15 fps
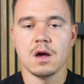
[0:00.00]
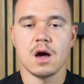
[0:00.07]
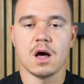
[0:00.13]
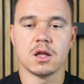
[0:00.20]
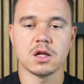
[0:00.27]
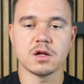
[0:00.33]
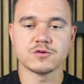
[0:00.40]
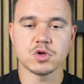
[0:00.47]
A
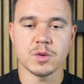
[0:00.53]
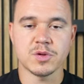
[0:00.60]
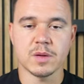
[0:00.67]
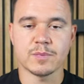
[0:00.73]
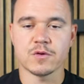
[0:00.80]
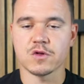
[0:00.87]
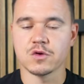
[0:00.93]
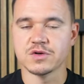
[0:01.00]
lot of
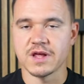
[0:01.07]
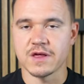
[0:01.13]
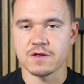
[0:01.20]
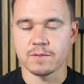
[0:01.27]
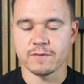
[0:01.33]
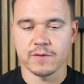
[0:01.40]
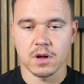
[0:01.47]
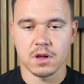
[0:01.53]
dropshippers do this.
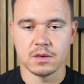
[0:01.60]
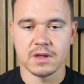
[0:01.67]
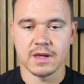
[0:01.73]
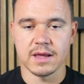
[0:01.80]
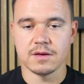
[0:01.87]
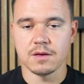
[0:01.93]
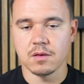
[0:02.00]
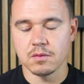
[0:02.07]

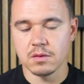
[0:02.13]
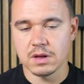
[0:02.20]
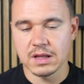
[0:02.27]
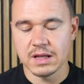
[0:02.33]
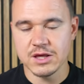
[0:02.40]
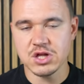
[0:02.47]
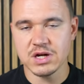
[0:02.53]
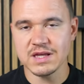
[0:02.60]
They
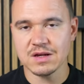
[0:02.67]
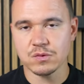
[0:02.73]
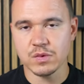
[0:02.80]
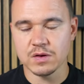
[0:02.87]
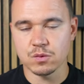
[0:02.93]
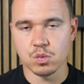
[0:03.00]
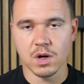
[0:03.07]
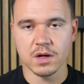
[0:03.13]
literally
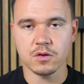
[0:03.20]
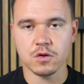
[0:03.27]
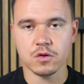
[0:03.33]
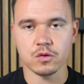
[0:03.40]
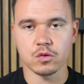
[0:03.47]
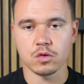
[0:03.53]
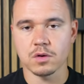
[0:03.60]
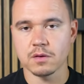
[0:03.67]
create one
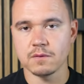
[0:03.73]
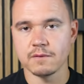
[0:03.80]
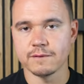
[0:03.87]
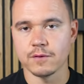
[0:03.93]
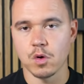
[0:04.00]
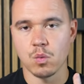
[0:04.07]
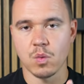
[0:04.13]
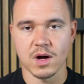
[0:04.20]
store
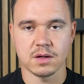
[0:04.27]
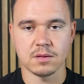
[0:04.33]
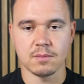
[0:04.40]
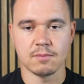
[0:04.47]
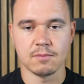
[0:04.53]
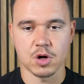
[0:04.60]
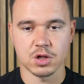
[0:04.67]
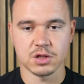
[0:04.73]
for one
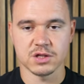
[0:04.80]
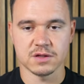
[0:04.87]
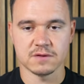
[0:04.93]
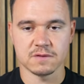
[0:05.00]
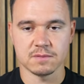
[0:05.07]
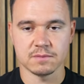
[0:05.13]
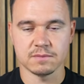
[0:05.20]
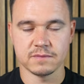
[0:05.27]

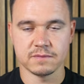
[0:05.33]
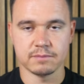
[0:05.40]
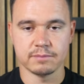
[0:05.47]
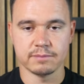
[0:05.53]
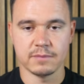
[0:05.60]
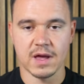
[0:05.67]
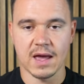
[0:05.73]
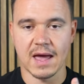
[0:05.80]
market.
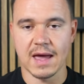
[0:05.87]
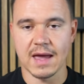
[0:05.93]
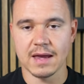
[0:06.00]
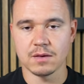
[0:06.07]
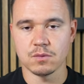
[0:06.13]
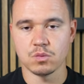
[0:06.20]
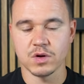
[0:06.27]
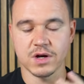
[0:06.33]

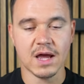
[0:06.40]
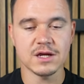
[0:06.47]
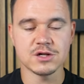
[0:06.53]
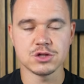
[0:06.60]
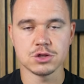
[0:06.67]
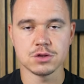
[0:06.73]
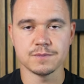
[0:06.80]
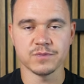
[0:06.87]
And what I
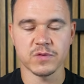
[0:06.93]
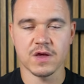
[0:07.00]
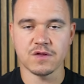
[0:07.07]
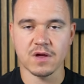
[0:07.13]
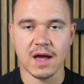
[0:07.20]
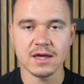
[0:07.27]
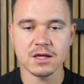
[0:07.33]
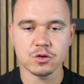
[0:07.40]
do is
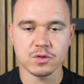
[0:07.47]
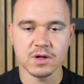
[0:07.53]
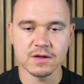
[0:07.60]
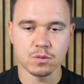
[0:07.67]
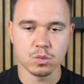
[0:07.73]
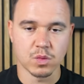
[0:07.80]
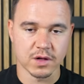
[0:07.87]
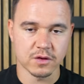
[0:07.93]
I create
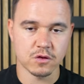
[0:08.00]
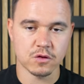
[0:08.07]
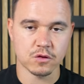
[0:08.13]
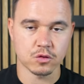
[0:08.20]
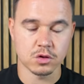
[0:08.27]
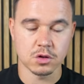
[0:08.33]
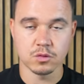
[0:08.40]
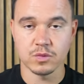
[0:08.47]
one
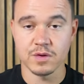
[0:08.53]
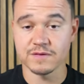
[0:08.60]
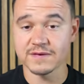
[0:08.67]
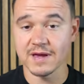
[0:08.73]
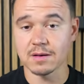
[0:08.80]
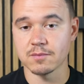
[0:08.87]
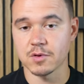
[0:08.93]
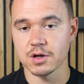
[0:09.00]
store with
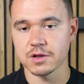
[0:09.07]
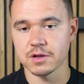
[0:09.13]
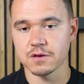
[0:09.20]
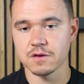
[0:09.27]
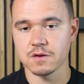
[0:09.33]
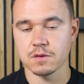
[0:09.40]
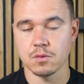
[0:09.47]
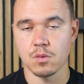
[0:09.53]
10
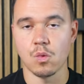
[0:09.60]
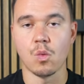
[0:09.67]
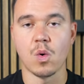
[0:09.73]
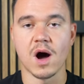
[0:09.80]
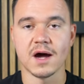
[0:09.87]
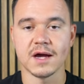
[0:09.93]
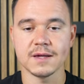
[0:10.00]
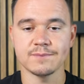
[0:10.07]
markets.
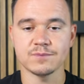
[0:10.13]
Why?